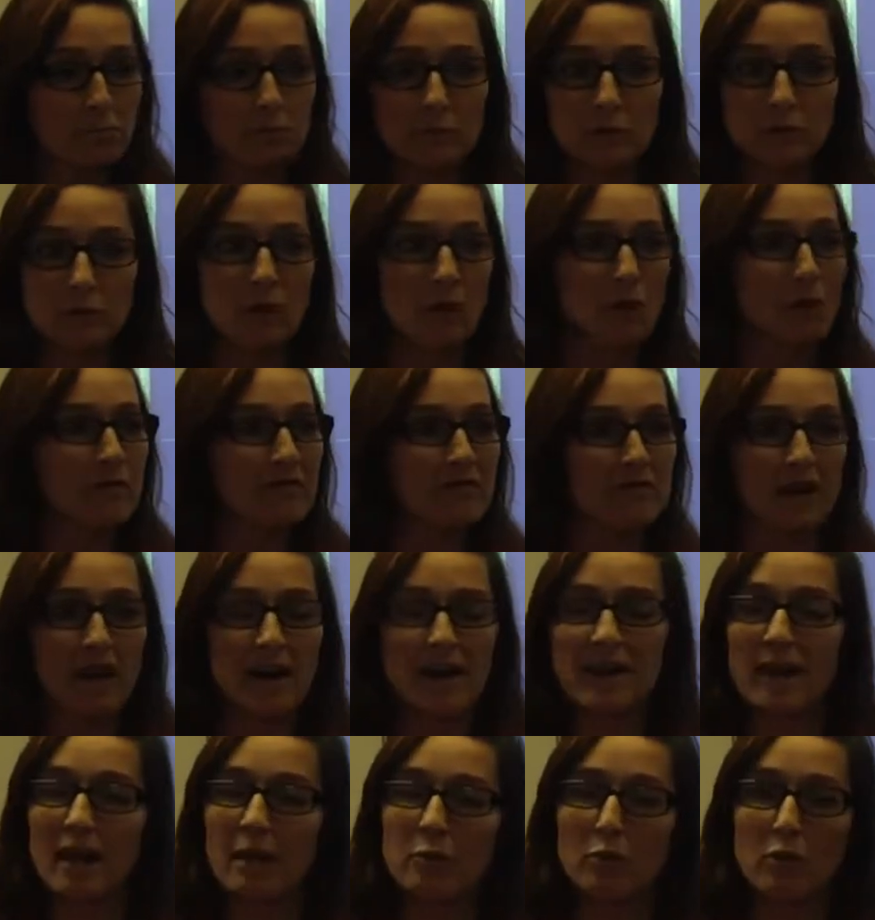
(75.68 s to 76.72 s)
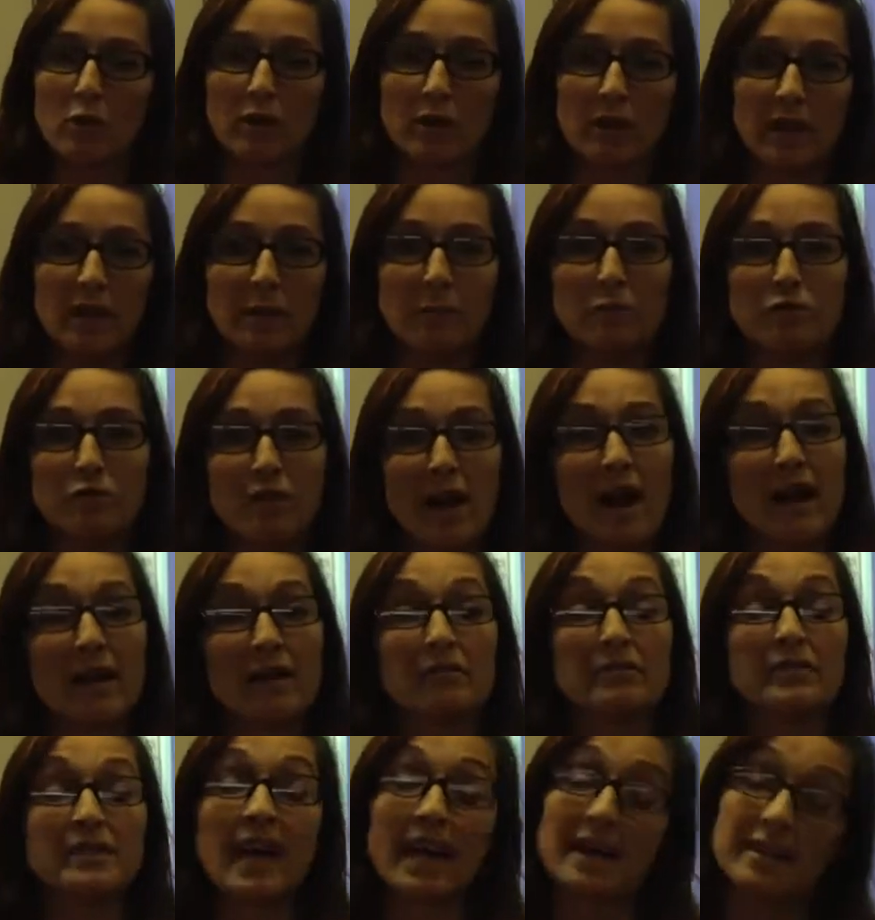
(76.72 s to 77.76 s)
notify them or keep track
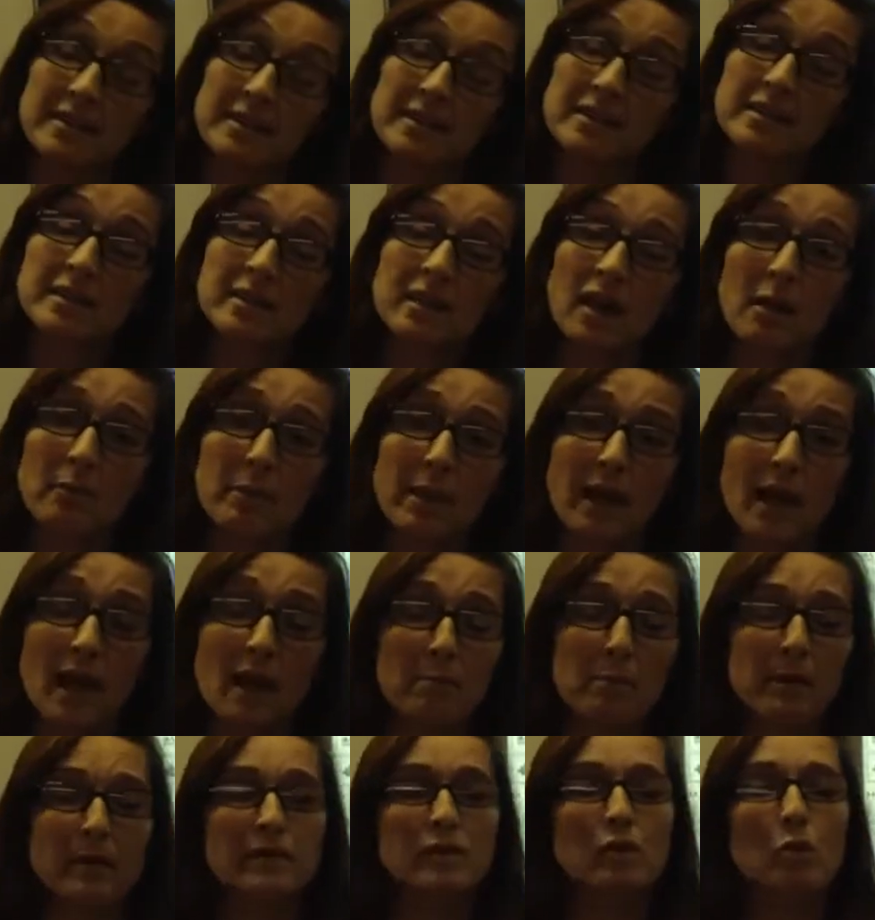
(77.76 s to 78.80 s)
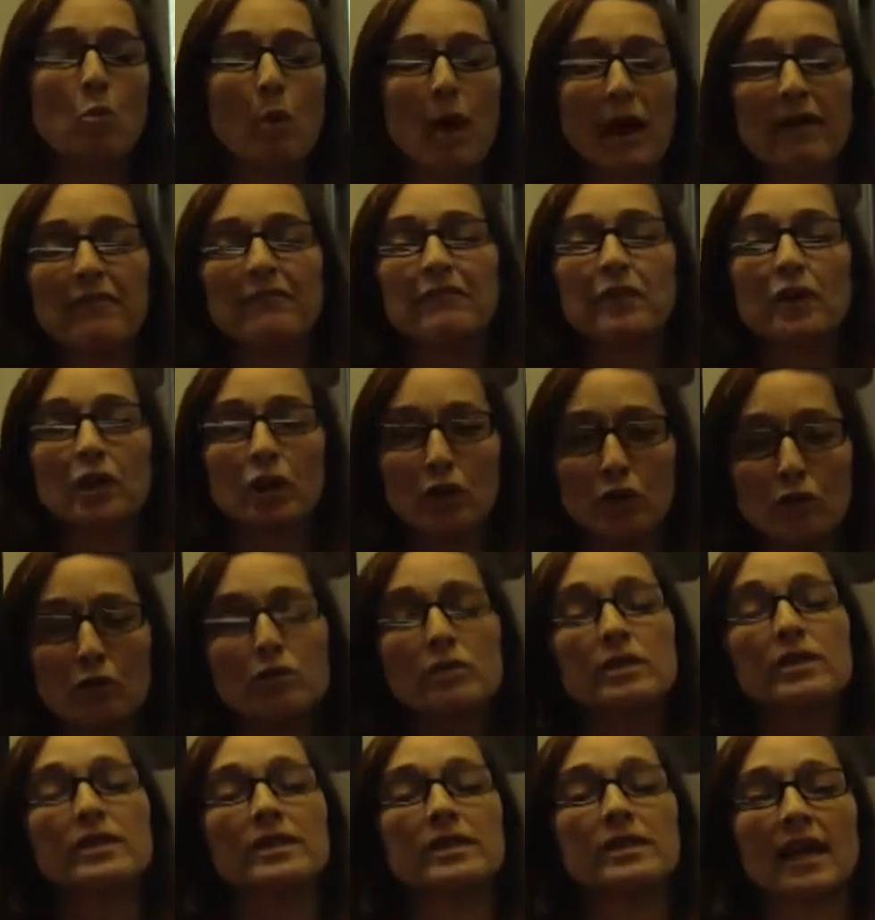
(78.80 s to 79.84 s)
of tests coming up. It's a way for you
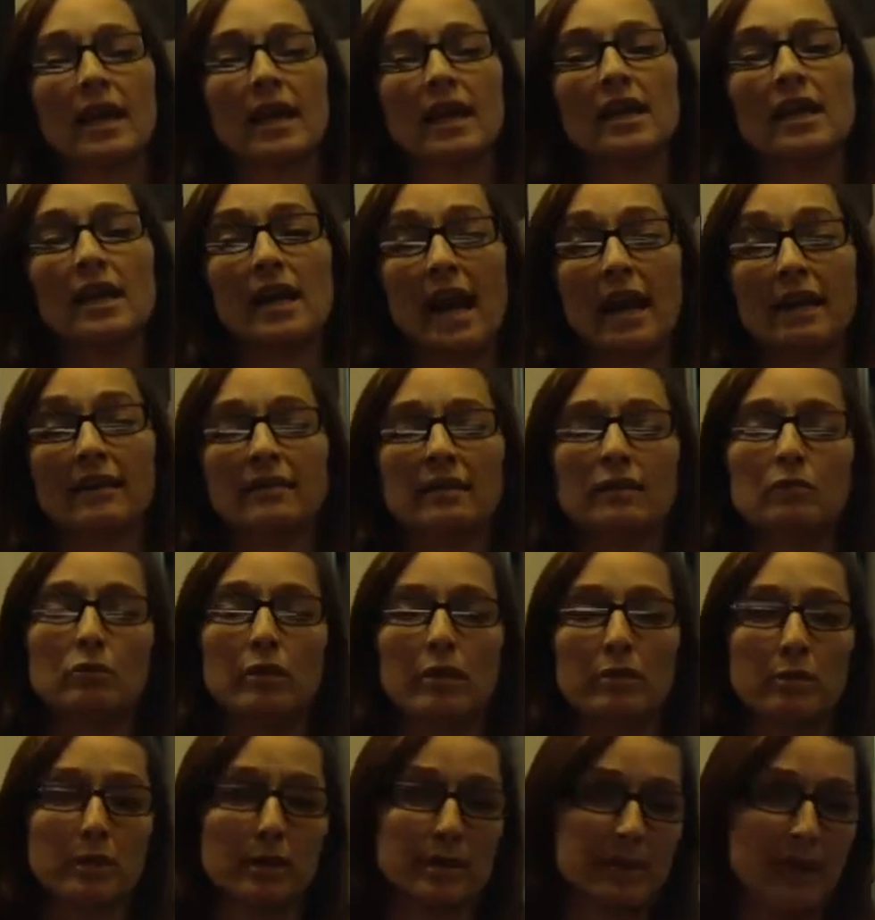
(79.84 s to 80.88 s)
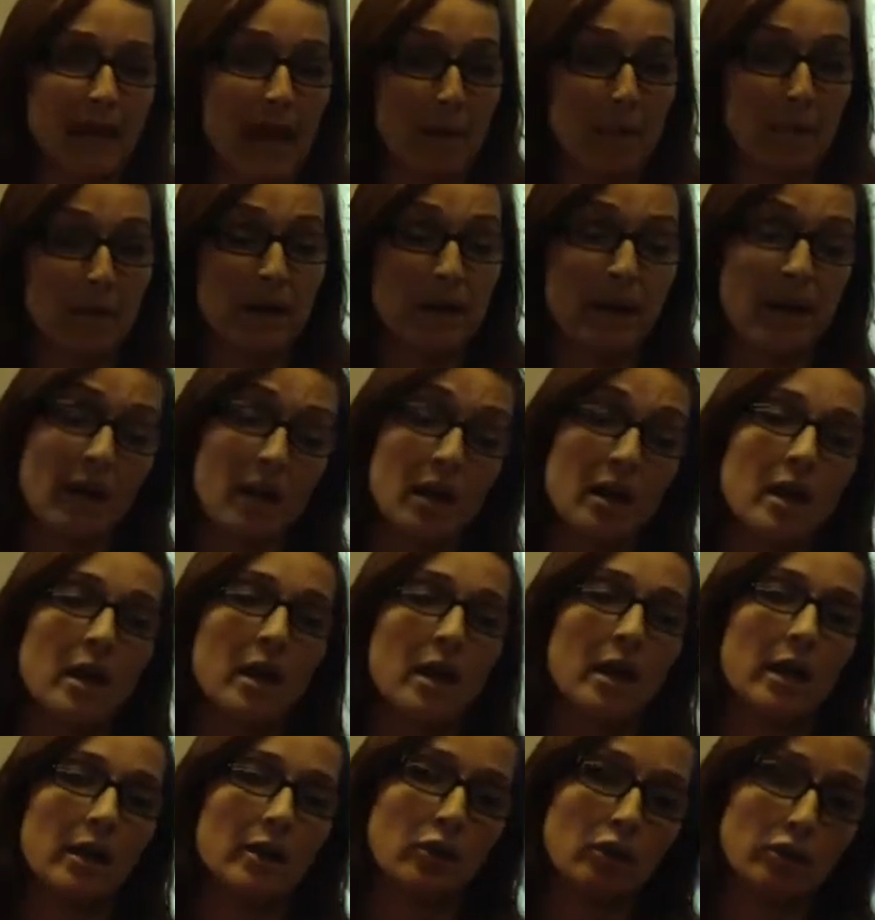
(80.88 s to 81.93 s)
to stay connected with what's happening
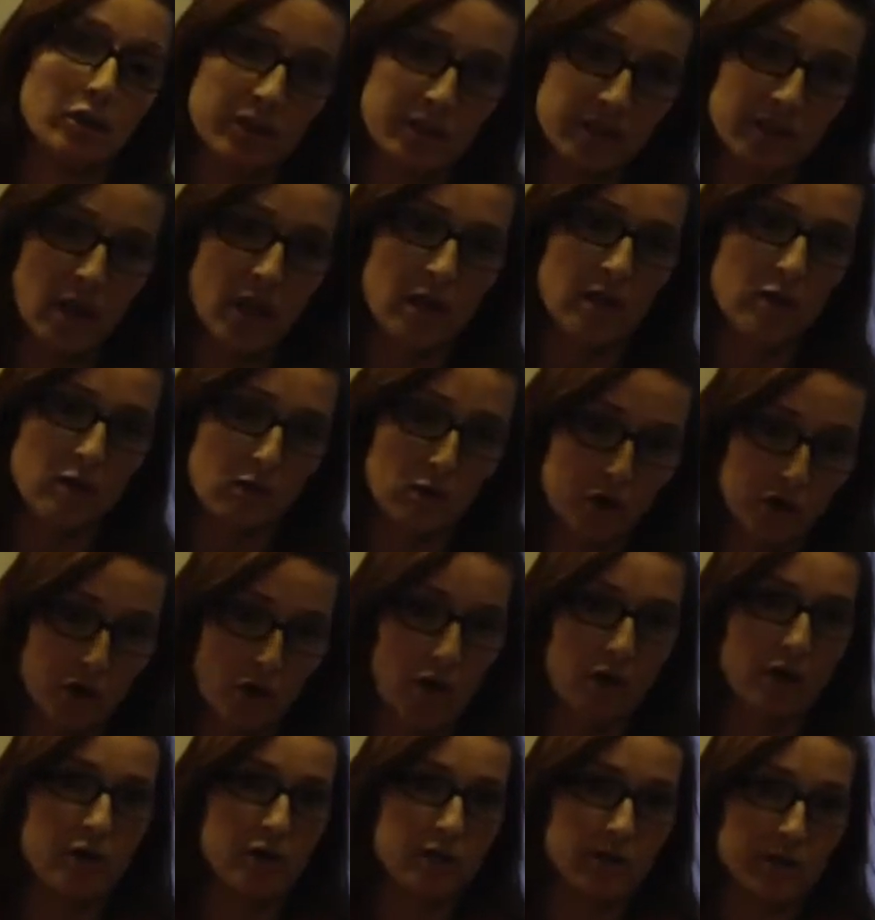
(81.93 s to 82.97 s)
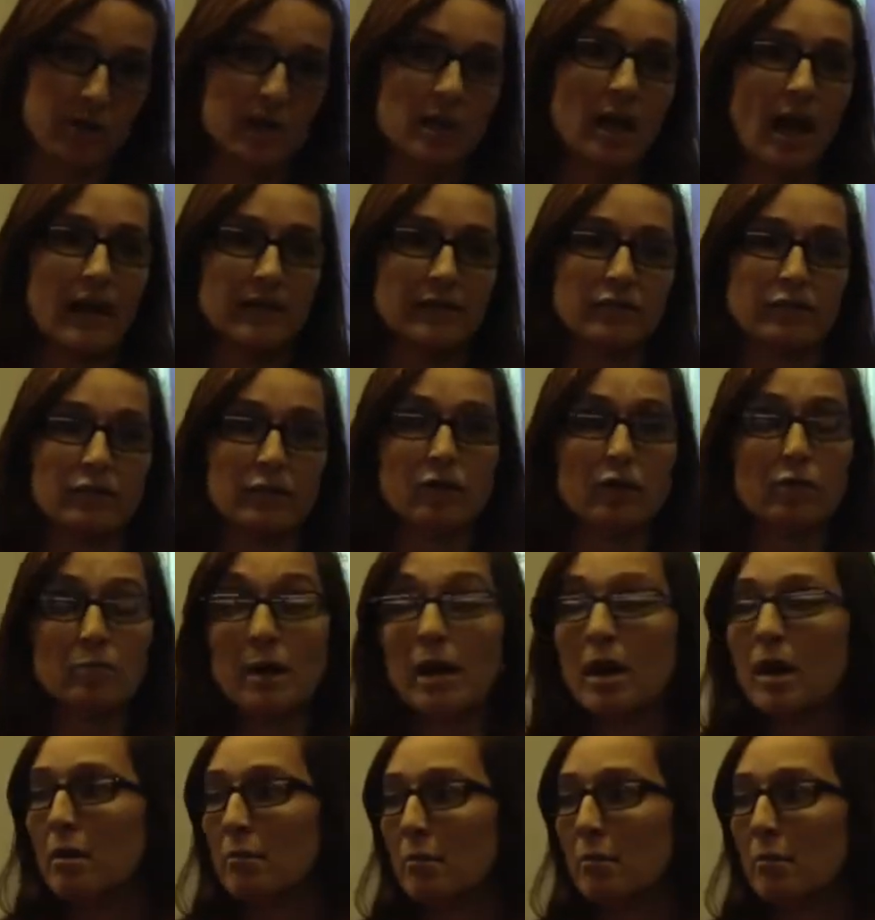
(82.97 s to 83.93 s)
in your son or daughter's classroom.